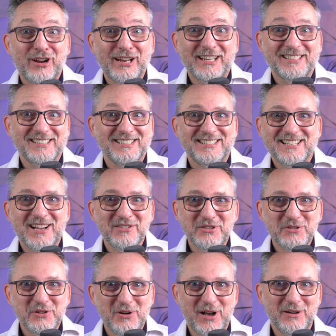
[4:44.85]
Great! Now
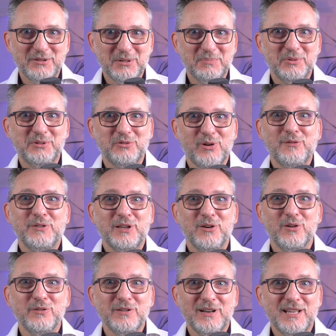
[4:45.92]
you know how to put graphic
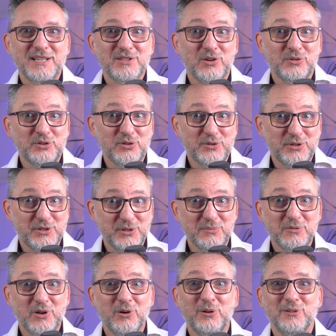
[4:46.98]
overlays on your
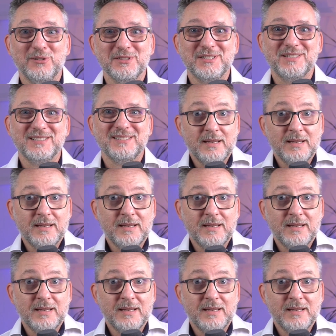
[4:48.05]
Zoom calls.